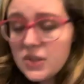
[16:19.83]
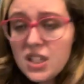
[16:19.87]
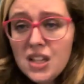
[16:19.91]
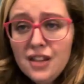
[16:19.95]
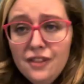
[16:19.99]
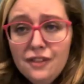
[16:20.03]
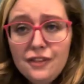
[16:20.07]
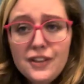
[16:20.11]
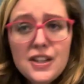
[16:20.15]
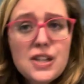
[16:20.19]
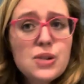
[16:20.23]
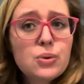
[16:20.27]

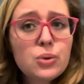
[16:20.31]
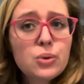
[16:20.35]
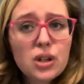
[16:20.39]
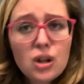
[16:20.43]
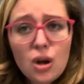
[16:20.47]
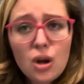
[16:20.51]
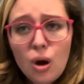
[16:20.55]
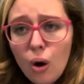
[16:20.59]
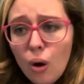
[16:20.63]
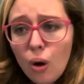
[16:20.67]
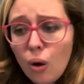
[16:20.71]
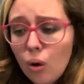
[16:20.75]
Fiona
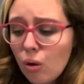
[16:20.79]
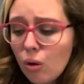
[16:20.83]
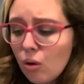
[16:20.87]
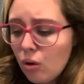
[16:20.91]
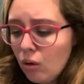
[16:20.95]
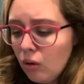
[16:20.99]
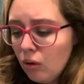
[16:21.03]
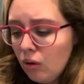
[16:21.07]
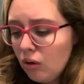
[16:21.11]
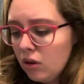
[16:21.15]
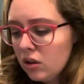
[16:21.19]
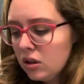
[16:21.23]

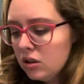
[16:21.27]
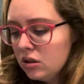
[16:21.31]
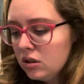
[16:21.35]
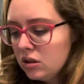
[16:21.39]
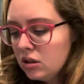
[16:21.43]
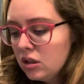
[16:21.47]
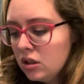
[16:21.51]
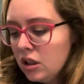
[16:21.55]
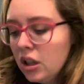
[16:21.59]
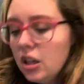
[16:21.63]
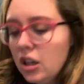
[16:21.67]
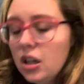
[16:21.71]
Cole,
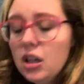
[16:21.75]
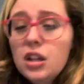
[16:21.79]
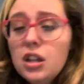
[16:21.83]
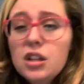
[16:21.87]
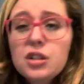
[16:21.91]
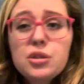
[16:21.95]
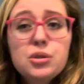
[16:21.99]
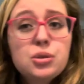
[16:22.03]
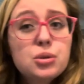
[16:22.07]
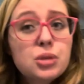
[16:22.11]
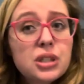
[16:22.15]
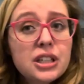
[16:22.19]

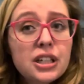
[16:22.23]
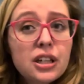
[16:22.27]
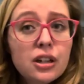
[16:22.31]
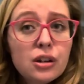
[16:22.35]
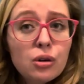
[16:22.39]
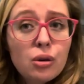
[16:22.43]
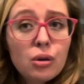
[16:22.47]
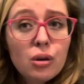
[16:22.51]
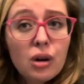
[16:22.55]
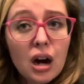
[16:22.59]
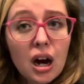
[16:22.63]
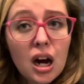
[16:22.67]
Juliette
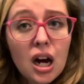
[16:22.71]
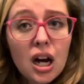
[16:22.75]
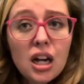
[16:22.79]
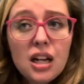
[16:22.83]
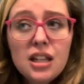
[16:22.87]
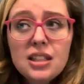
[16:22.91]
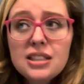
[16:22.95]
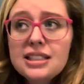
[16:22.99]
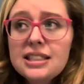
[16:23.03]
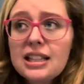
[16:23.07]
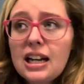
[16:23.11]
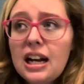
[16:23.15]

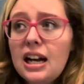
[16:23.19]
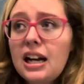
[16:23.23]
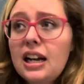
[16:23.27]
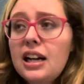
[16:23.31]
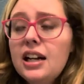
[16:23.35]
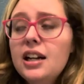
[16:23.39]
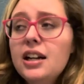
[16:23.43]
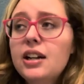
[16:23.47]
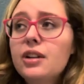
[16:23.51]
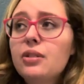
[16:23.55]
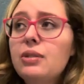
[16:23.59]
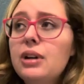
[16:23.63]
Cross,
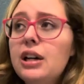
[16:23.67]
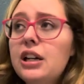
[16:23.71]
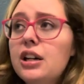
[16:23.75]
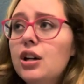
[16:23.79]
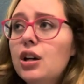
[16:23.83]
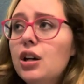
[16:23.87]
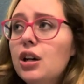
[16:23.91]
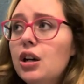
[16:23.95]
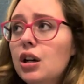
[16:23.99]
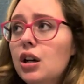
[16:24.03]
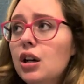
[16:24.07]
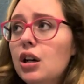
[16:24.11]
I read
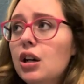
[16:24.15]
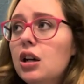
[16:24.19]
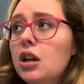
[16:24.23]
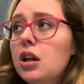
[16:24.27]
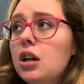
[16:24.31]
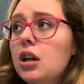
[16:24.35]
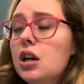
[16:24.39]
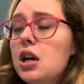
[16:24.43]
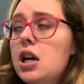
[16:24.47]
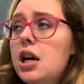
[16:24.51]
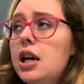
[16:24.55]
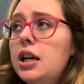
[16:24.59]

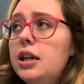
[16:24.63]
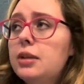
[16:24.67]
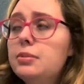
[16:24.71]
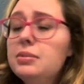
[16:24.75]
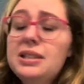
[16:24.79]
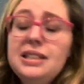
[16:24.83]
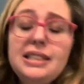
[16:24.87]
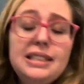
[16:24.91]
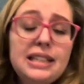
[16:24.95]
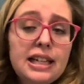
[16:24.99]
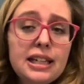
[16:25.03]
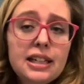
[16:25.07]
her um,
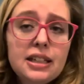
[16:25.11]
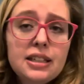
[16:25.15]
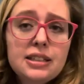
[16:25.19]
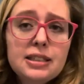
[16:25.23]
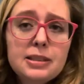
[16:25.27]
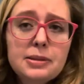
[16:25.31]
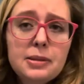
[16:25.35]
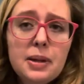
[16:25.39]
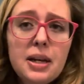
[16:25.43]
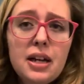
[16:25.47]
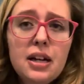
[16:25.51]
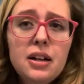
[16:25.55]
Stay a
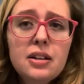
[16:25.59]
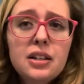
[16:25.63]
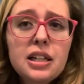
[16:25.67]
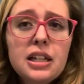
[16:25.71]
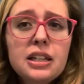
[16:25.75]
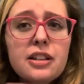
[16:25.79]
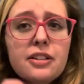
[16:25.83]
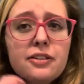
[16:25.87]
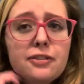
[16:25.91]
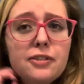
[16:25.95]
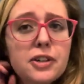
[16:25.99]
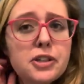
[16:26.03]
Spell,
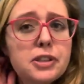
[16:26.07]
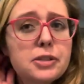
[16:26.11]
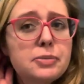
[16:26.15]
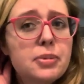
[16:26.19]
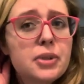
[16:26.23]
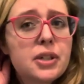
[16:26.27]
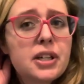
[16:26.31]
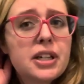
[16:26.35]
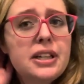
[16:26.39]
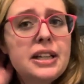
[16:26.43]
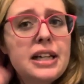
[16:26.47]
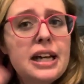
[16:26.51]
like the first
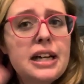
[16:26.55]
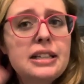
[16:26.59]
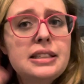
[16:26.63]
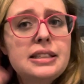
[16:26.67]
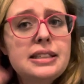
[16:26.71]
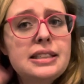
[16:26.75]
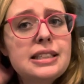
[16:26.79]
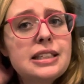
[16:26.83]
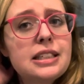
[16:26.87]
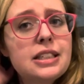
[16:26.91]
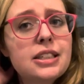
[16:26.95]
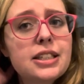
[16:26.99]
book in that
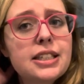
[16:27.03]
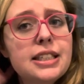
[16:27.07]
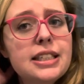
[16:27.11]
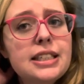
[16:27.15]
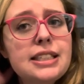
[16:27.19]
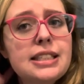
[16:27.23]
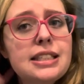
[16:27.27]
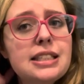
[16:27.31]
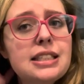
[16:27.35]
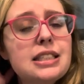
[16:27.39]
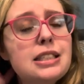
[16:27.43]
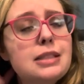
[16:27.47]

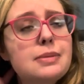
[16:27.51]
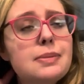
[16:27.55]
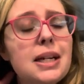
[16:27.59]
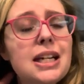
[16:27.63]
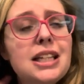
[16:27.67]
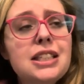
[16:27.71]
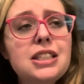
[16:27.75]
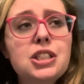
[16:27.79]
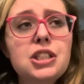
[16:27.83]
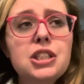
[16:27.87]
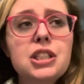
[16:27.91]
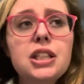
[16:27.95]
series this
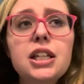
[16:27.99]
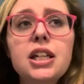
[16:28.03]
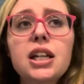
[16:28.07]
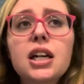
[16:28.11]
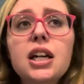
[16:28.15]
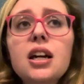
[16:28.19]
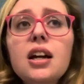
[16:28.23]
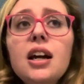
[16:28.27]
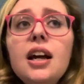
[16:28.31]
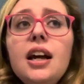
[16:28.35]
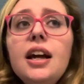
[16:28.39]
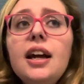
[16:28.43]
past
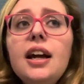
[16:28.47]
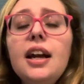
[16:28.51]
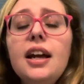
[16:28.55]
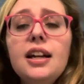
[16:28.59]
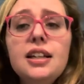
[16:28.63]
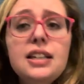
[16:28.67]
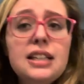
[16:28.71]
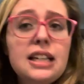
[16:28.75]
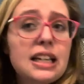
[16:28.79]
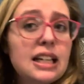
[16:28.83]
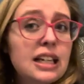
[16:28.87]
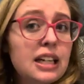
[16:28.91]
year.
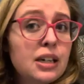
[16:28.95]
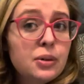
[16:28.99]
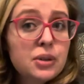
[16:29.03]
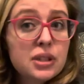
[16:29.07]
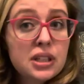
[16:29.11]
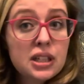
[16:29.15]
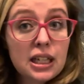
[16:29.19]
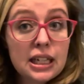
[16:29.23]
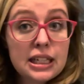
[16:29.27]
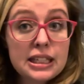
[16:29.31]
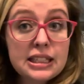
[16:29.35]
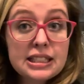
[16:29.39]
And I
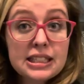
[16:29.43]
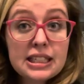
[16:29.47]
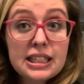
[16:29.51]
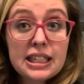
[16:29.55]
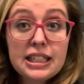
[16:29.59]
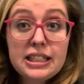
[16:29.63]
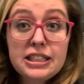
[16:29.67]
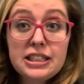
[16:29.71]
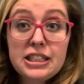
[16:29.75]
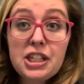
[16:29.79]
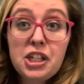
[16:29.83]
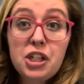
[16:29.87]
would like to
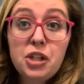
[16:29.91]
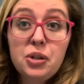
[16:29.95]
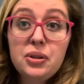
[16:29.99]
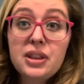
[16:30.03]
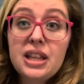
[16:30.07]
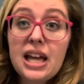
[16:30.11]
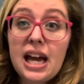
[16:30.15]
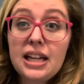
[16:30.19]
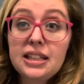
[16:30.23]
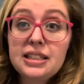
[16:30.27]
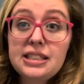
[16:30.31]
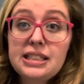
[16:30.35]
continue
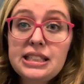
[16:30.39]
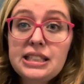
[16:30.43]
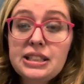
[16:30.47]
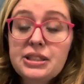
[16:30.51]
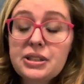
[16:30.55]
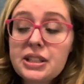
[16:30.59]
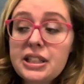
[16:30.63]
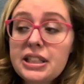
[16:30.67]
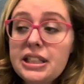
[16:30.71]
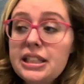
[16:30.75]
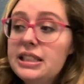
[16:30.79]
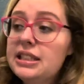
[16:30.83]
that
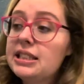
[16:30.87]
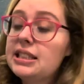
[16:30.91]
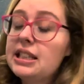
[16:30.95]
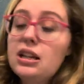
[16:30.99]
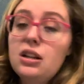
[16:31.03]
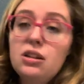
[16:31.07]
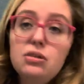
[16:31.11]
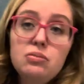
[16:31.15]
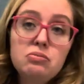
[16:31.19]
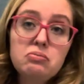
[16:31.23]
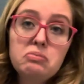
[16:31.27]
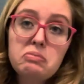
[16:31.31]
series
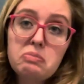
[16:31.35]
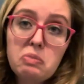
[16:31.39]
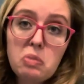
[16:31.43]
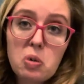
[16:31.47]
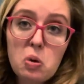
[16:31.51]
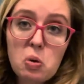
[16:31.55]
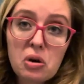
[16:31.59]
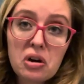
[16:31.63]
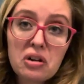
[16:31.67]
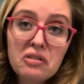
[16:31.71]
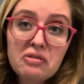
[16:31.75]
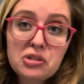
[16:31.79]
and
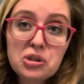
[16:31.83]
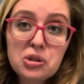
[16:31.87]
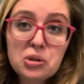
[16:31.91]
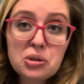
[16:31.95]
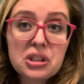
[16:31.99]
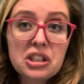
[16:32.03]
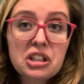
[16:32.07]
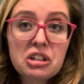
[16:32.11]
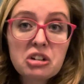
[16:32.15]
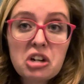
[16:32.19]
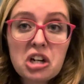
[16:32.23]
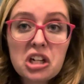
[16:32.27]
more of
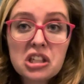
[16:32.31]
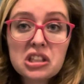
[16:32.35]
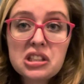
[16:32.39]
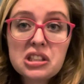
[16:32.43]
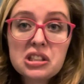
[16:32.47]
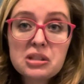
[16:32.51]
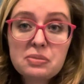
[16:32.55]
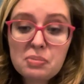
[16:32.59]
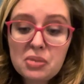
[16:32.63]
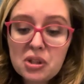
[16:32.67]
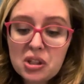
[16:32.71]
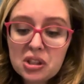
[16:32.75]
Juliette
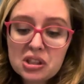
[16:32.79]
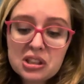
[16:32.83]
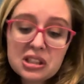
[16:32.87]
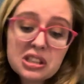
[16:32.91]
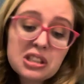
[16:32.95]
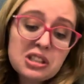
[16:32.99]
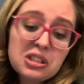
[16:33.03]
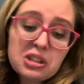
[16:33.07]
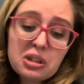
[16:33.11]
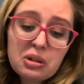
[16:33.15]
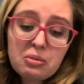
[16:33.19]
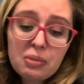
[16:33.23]
Cross's books
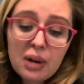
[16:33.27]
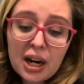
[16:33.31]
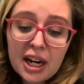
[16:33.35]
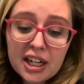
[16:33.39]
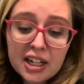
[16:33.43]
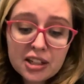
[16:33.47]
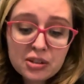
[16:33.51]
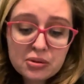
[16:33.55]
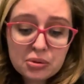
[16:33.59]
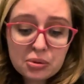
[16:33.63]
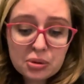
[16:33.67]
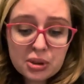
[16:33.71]
because her
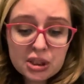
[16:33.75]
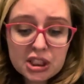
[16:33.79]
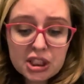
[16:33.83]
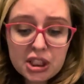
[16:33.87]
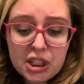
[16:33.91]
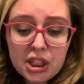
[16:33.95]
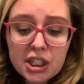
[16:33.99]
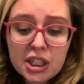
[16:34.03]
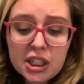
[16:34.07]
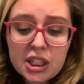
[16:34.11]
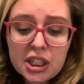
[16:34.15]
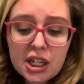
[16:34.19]
writing was really
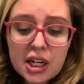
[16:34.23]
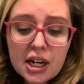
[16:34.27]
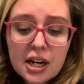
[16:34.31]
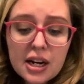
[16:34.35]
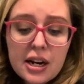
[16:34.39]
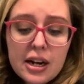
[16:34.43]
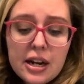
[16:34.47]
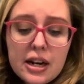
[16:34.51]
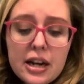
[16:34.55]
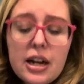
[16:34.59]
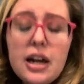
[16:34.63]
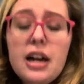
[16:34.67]
good.
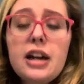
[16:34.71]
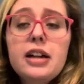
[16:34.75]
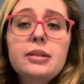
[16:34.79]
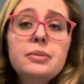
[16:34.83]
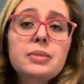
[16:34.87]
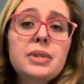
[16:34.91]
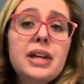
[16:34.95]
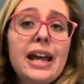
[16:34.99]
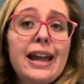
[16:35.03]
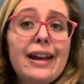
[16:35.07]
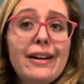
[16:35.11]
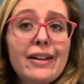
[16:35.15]

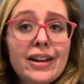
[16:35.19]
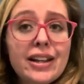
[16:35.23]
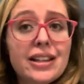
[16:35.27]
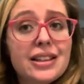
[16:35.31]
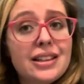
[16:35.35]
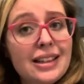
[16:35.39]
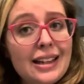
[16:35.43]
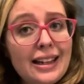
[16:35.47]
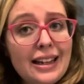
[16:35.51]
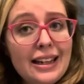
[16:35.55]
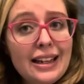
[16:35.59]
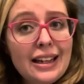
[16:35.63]
Um, Carrie
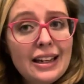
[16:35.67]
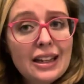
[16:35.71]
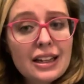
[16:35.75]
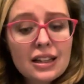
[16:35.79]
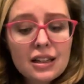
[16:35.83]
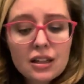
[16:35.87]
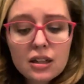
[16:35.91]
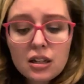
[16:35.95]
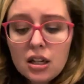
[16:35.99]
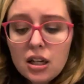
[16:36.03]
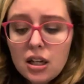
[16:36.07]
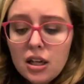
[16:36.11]
Lake,
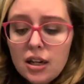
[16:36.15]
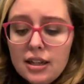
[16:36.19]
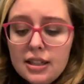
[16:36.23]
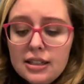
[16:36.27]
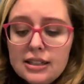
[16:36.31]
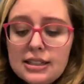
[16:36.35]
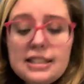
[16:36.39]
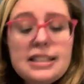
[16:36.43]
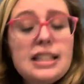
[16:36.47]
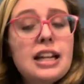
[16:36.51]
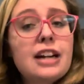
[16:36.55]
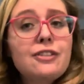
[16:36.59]

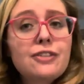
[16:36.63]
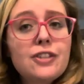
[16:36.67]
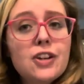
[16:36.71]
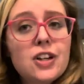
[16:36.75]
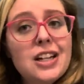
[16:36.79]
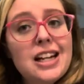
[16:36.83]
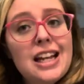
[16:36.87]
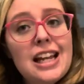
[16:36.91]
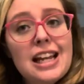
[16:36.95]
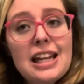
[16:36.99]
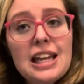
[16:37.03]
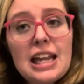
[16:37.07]

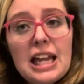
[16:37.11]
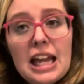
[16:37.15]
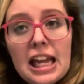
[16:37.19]
Saffron A.